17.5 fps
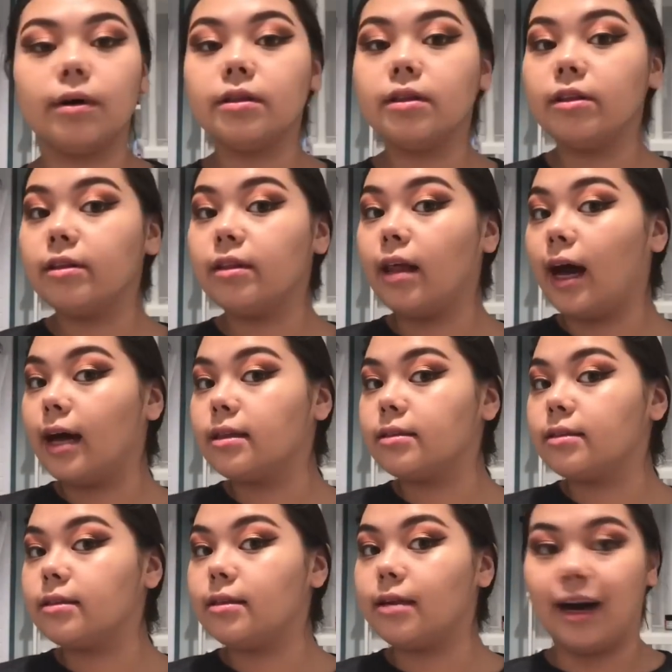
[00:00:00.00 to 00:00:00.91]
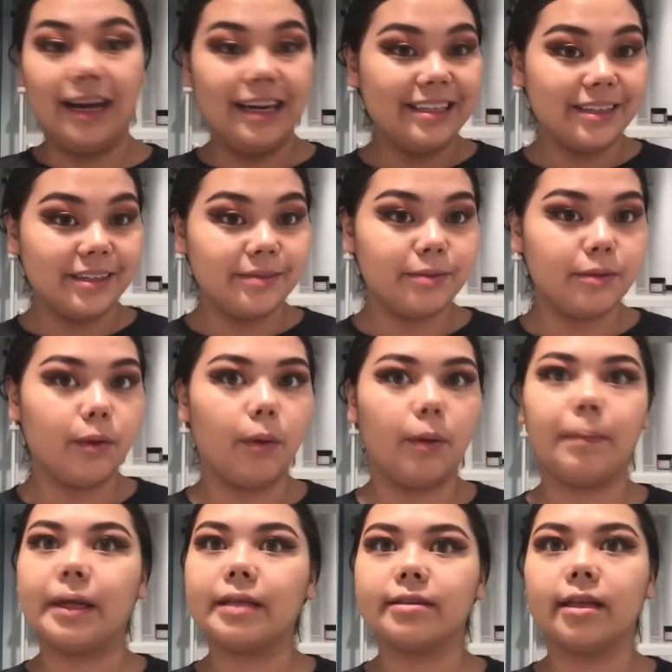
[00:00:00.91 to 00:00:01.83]
once that's done,
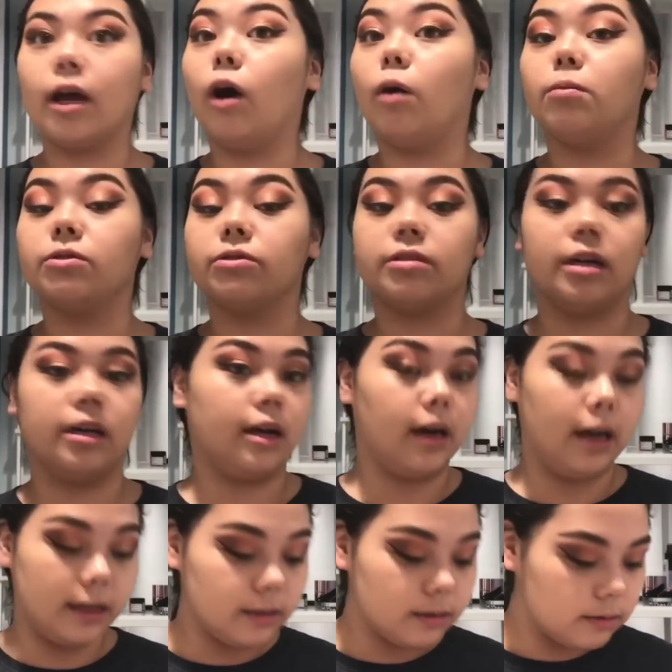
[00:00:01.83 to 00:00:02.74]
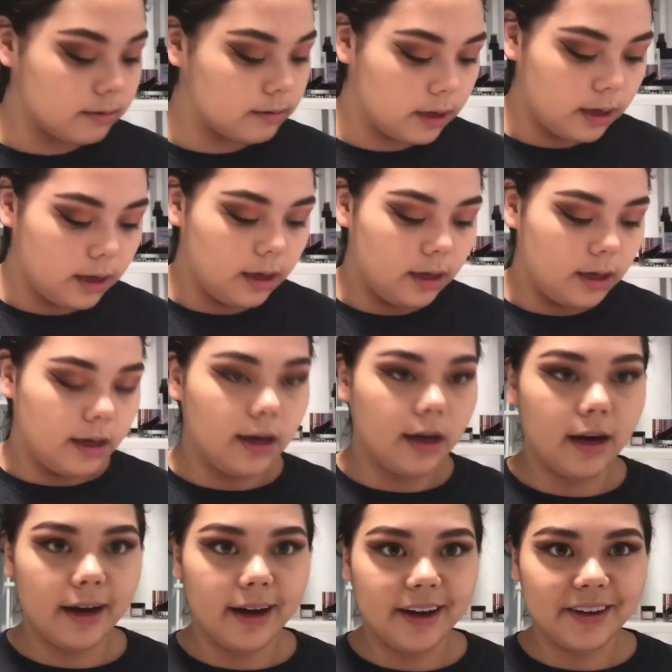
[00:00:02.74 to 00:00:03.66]
we're basically almost done, guys.
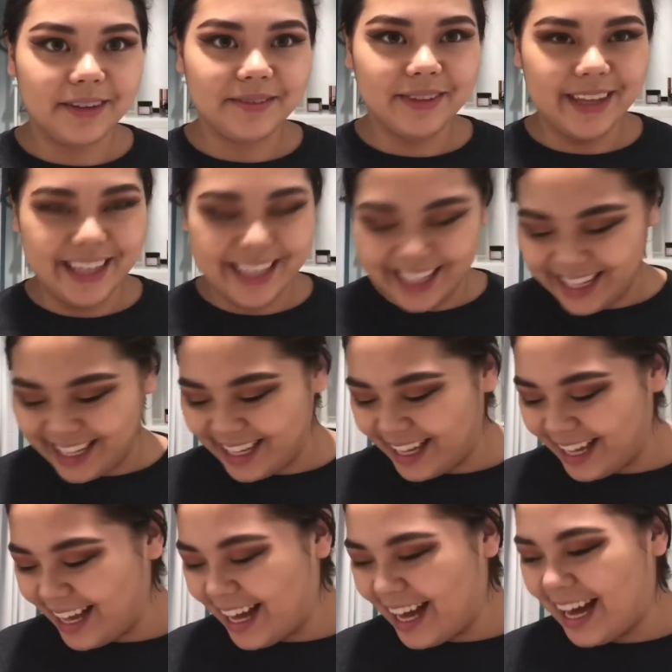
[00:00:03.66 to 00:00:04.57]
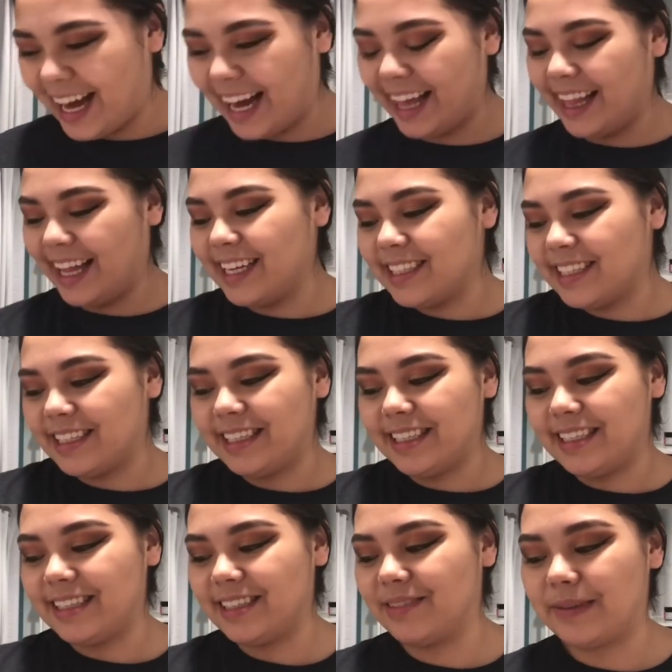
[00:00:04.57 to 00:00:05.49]
I like
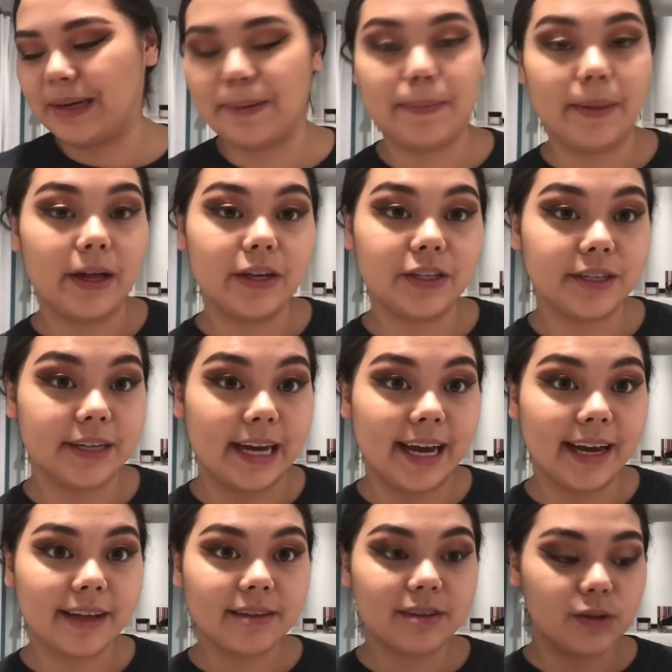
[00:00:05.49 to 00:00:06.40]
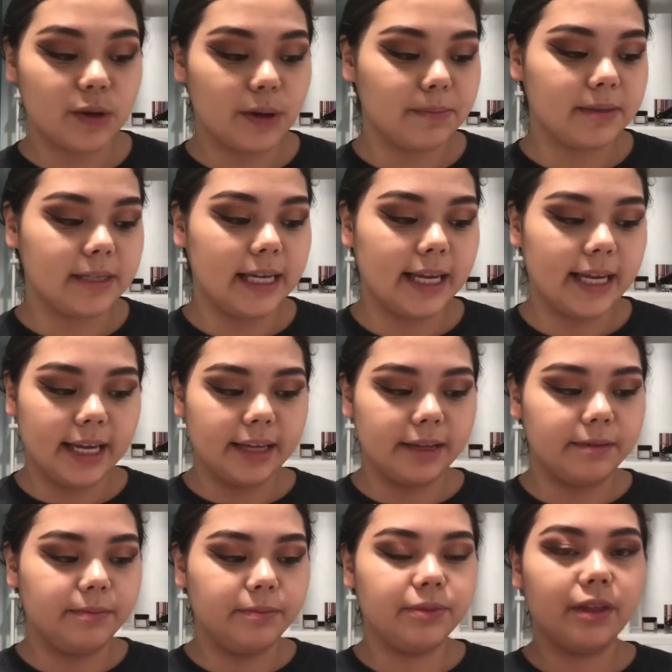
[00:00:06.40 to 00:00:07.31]
to do my blush next. So I'm taking
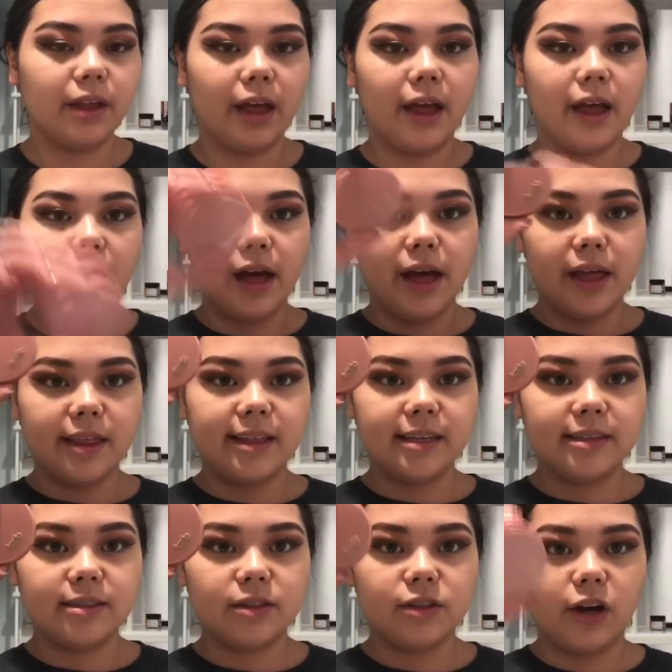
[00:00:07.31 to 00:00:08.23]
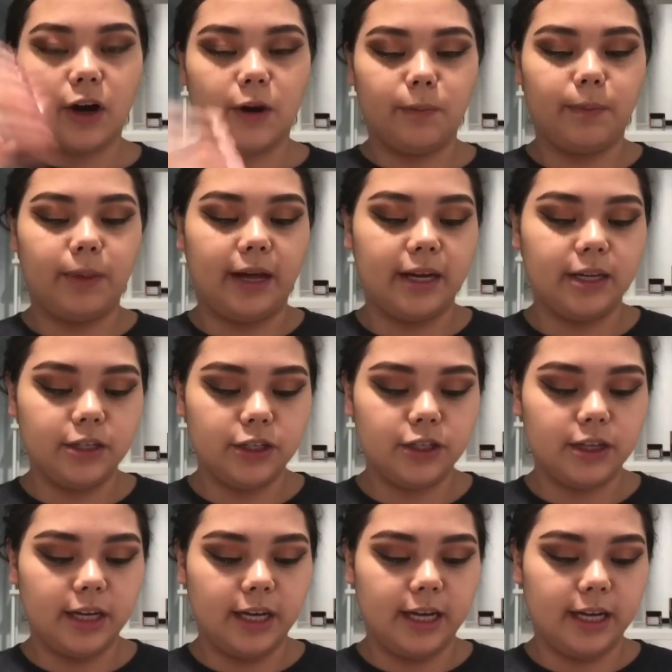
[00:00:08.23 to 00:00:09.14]
this Tarte
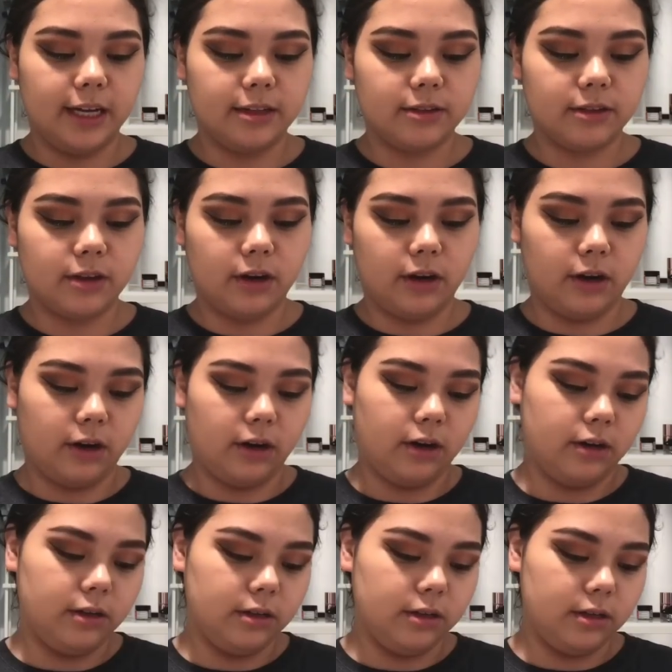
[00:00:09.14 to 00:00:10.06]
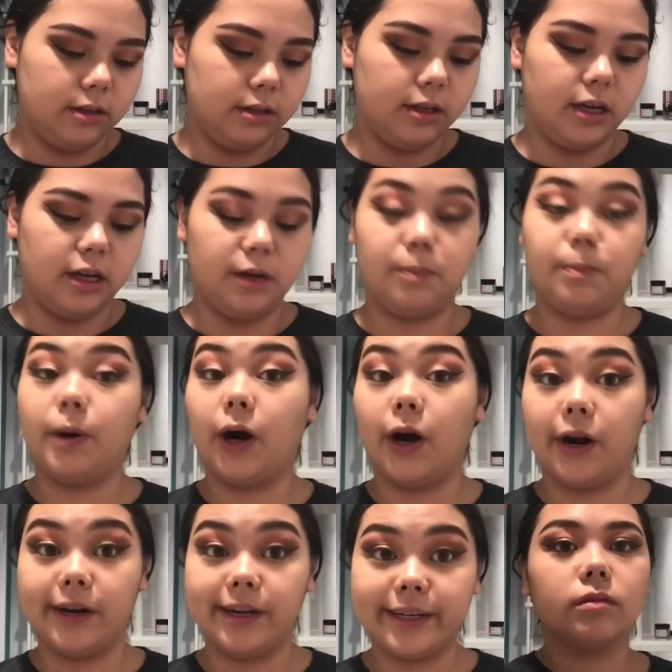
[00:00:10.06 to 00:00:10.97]
blush. It's called
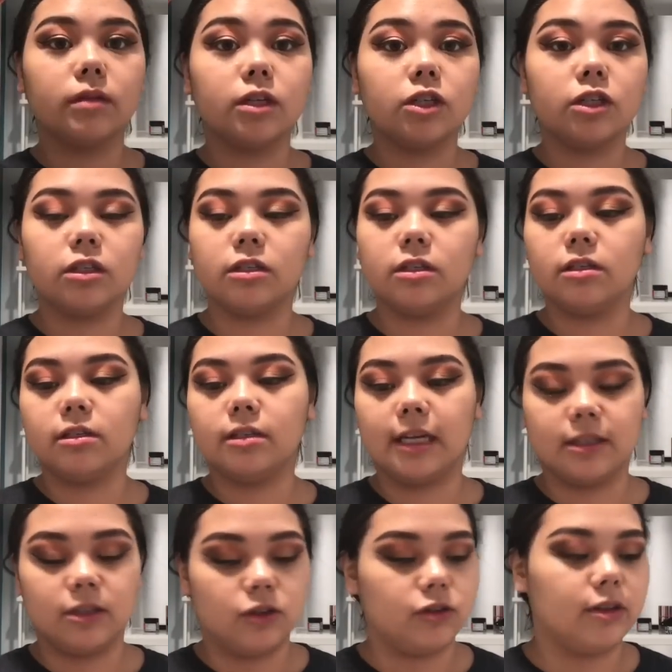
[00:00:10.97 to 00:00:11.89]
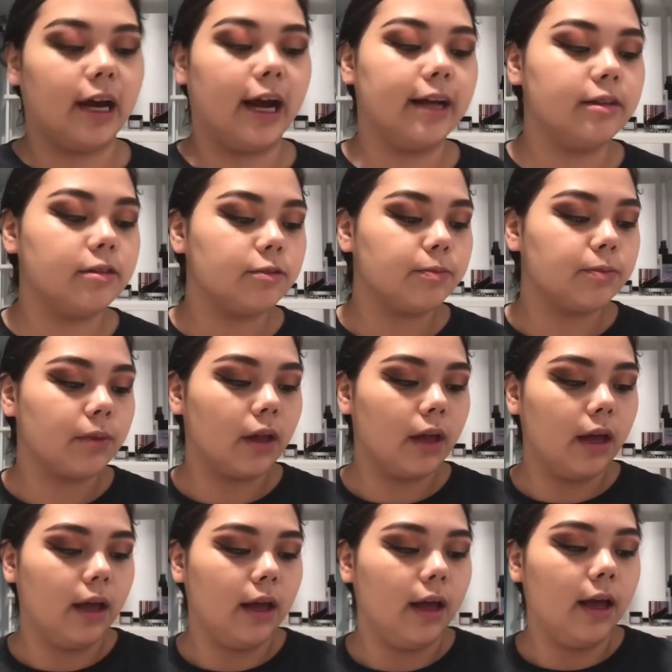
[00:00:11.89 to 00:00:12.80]
Party. It's just a tester size.
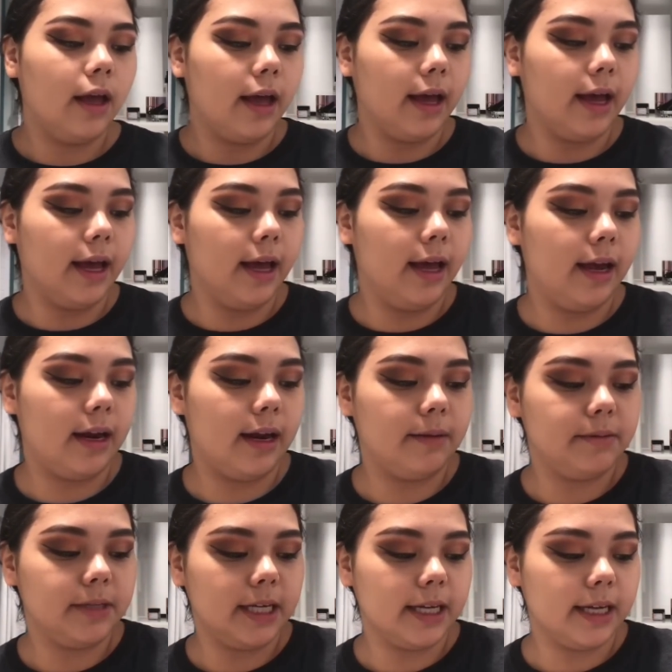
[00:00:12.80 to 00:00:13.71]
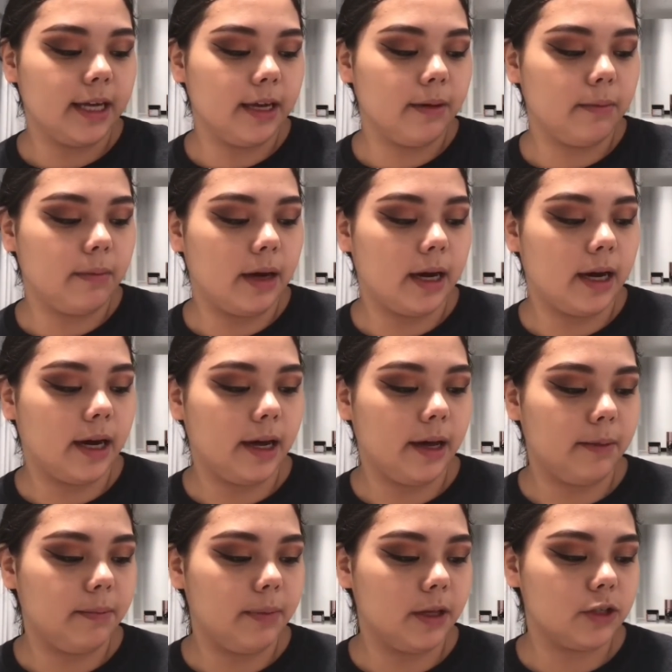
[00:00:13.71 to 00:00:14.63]
And I'm taking
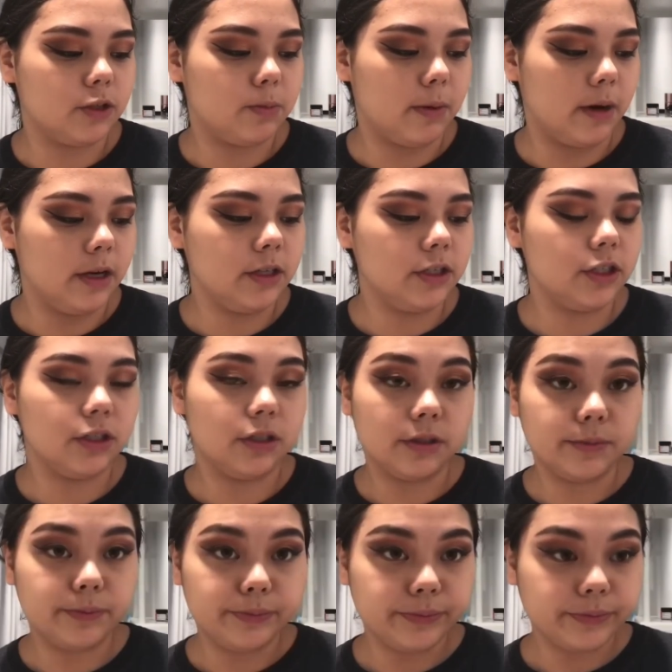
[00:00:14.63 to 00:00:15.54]
my blush brush,